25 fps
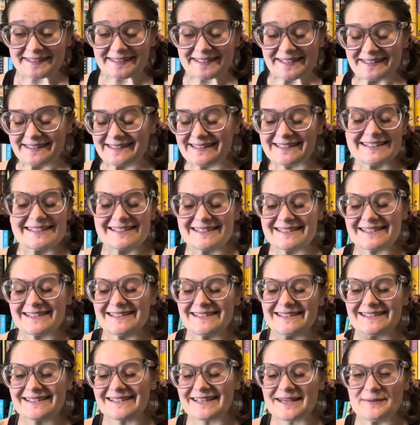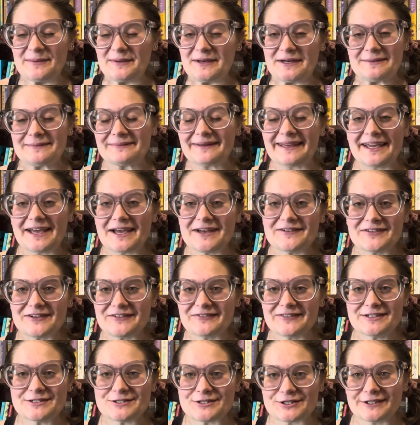this is the epitome of
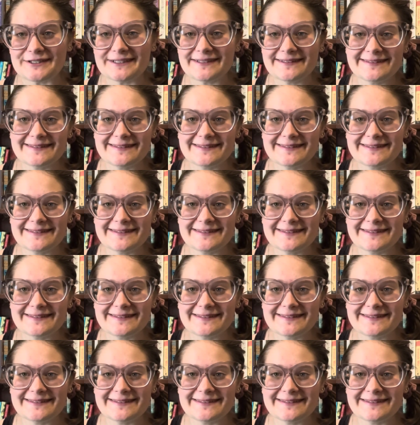adventure.